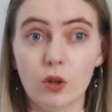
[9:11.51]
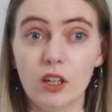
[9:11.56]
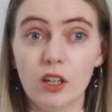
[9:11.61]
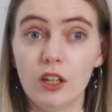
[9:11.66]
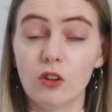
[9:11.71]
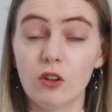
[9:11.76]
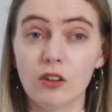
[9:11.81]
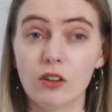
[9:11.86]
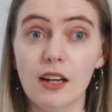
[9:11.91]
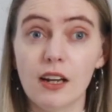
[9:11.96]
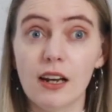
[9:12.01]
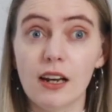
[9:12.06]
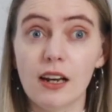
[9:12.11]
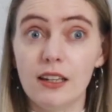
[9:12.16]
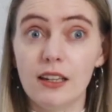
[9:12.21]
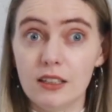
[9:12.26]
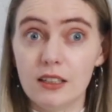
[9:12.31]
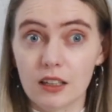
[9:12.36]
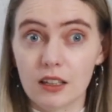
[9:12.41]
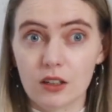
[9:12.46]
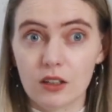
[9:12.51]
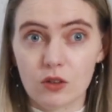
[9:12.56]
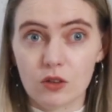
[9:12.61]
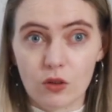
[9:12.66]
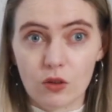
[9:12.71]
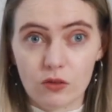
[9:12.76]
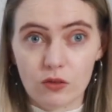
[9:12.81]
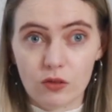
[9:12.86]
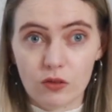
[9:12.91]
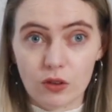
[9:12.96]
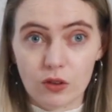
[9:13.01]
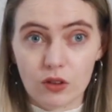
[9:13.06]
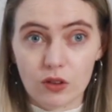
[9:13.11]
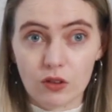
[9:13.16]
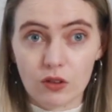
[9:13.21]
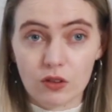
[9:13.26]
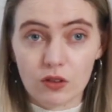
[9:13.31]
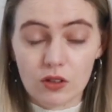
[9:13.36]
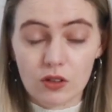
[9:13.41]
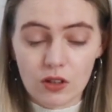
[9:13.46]
keen on deleting his own
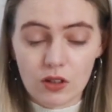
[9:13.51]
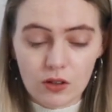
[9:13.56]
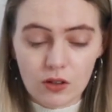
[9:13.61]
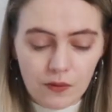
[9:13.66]
photos.